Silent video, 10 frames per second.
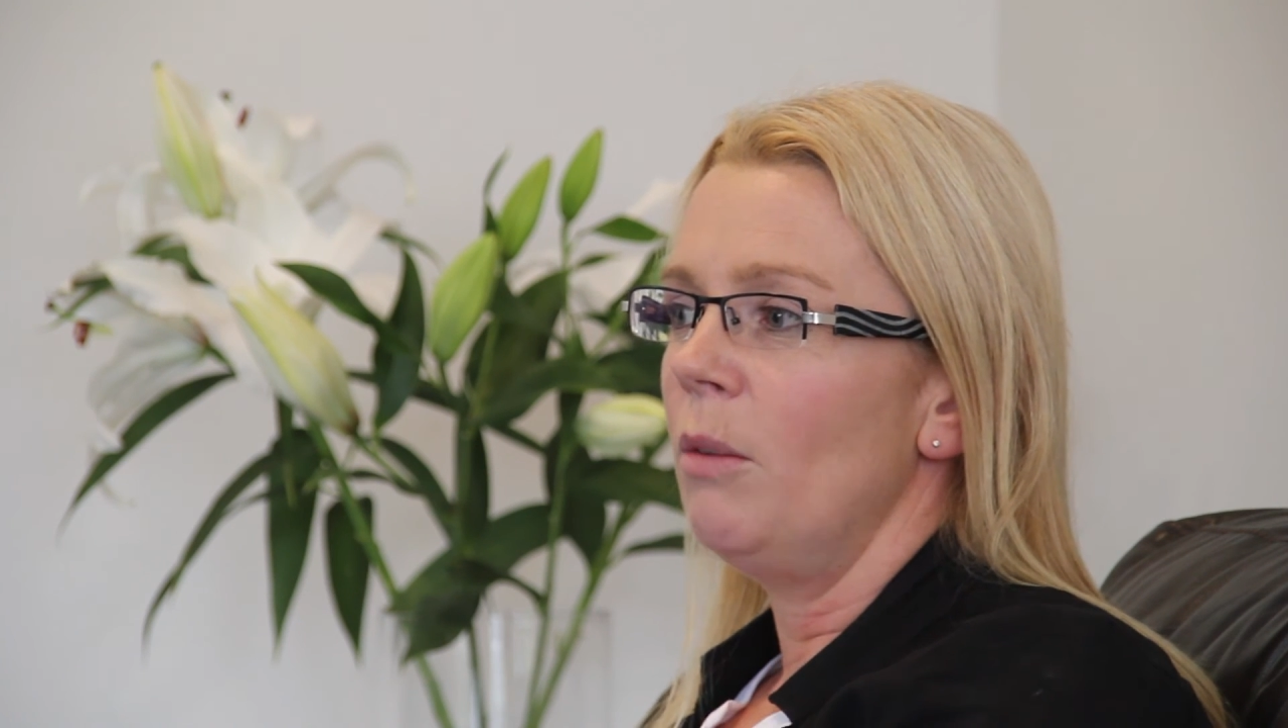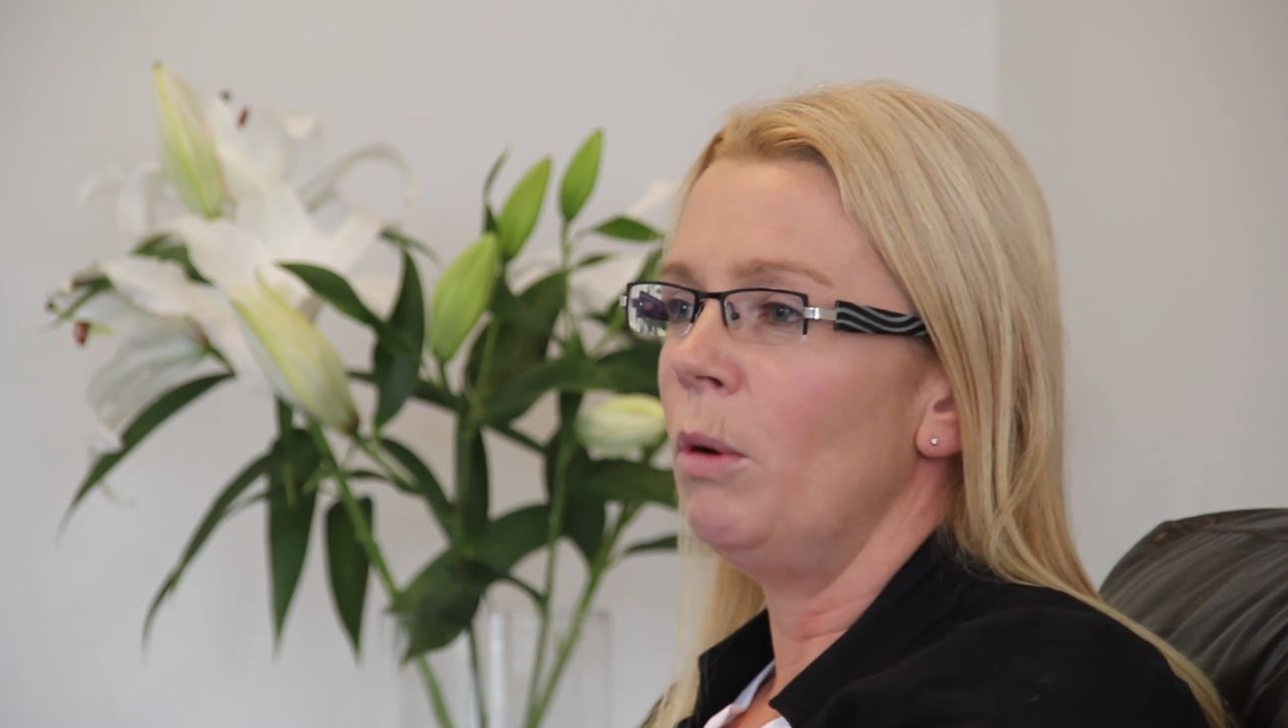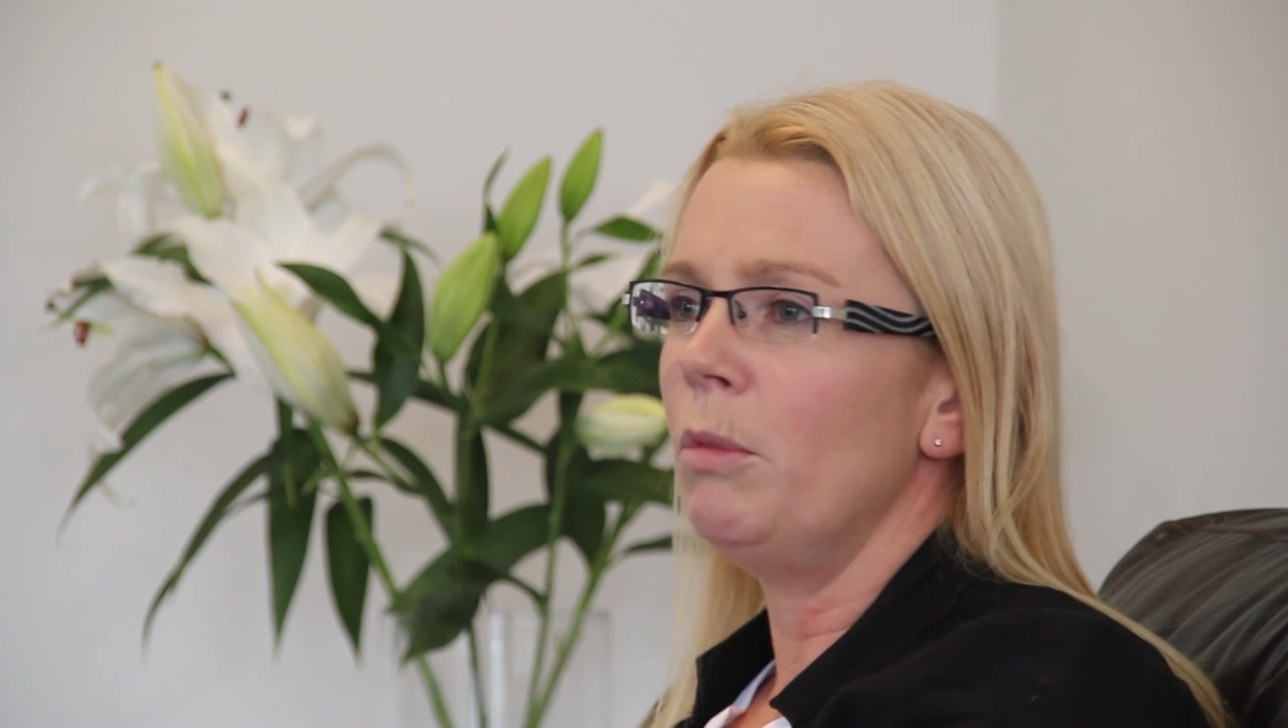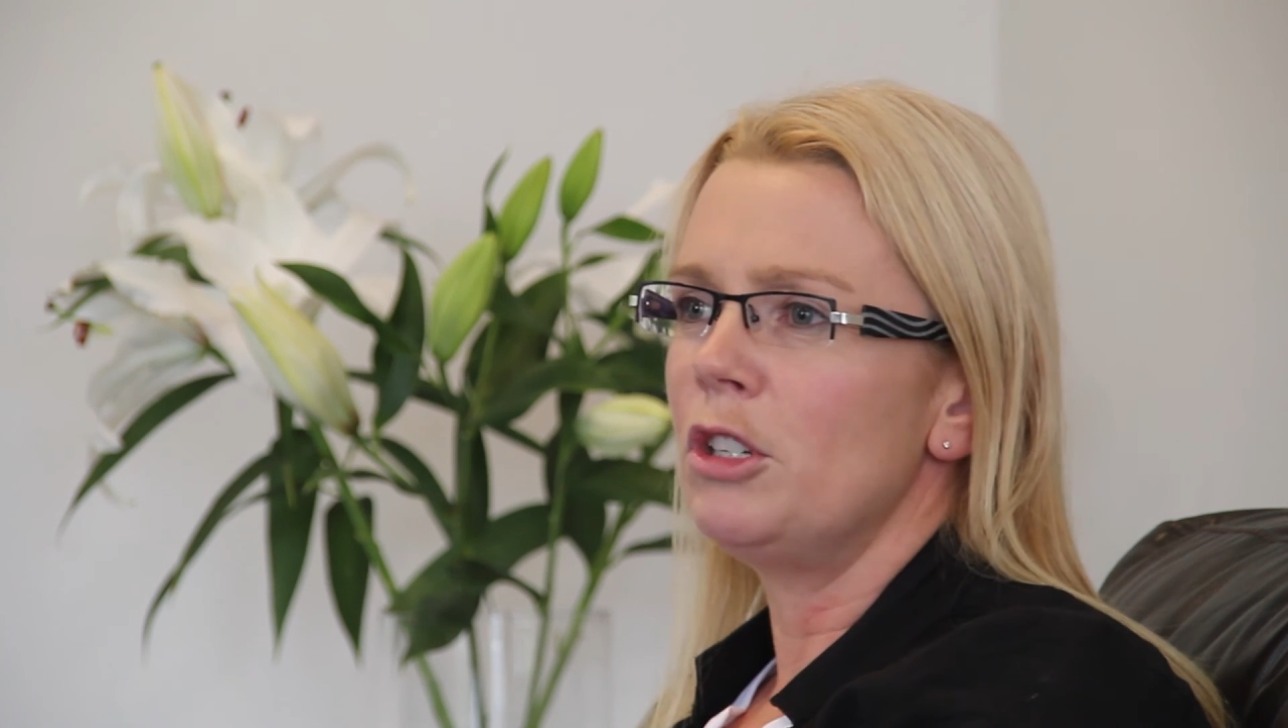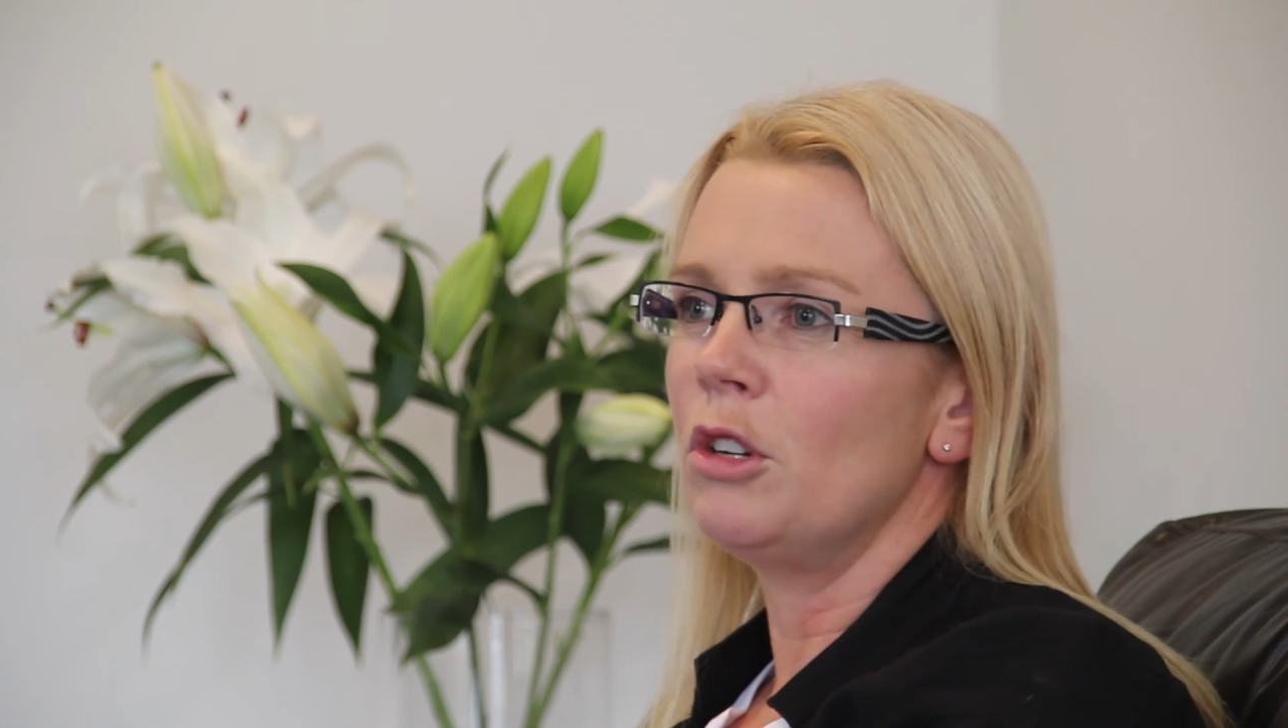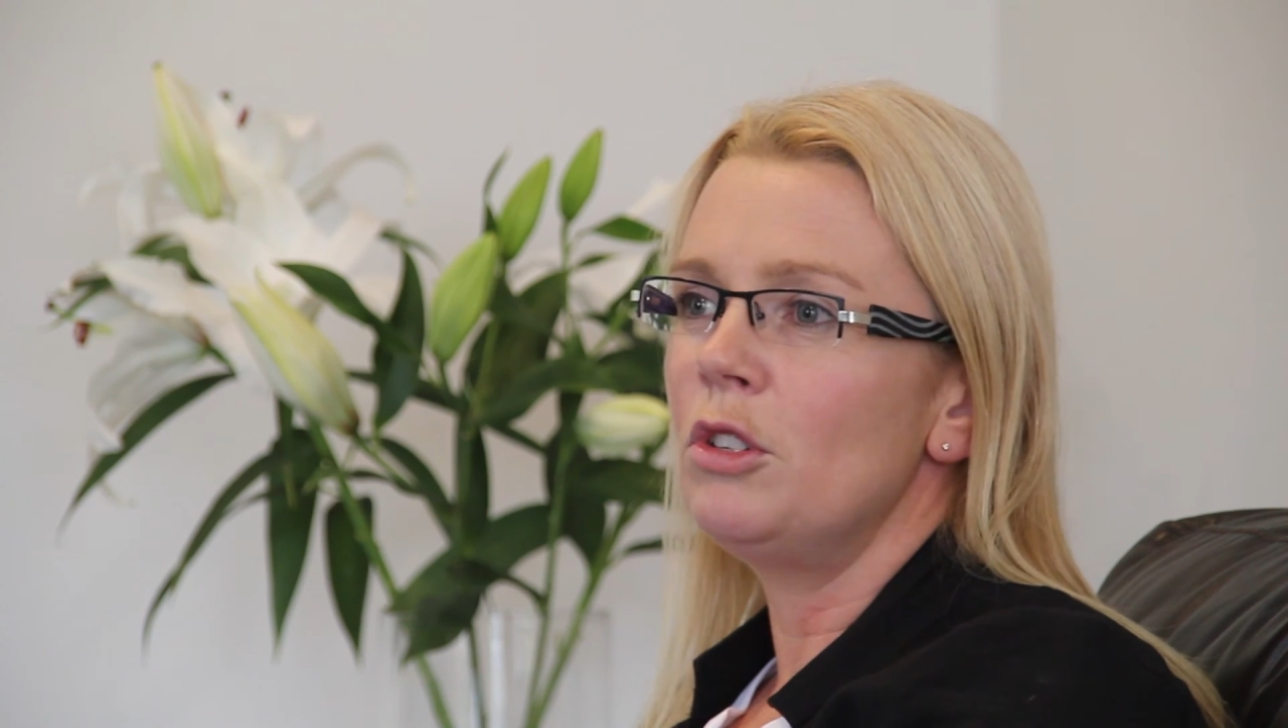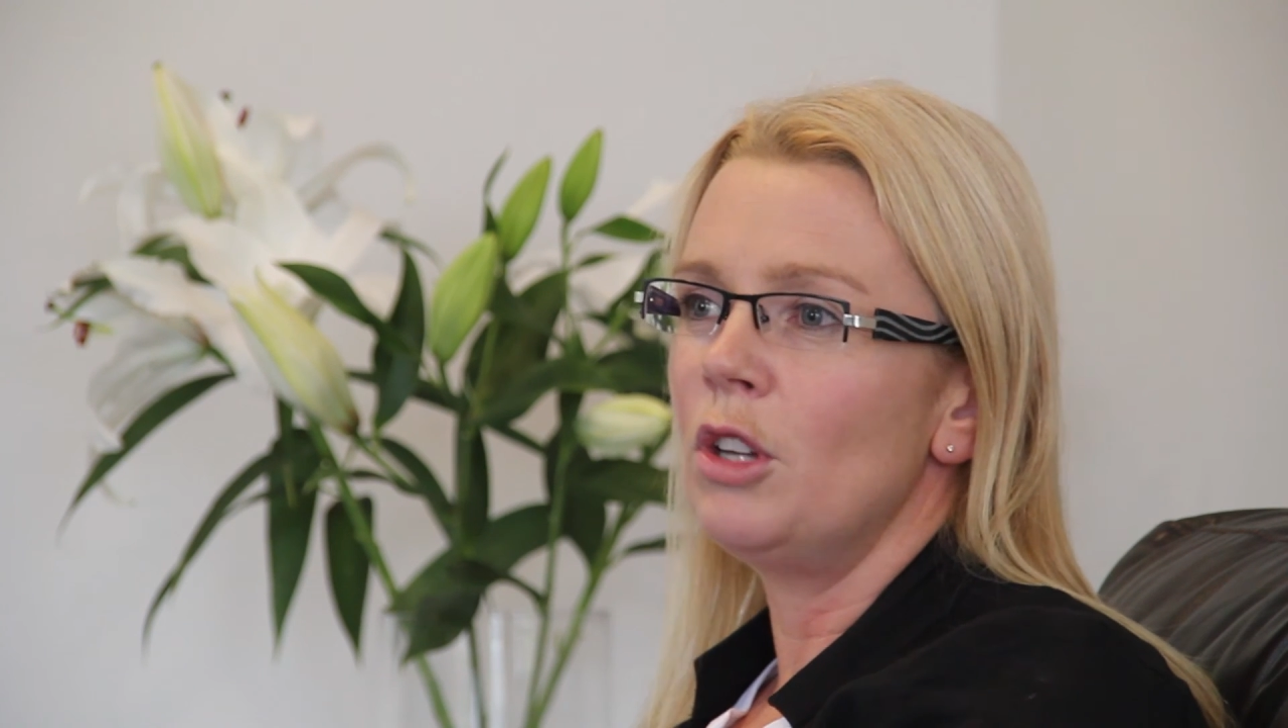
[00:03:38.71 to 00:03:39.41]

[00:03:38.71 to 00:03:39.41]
when we do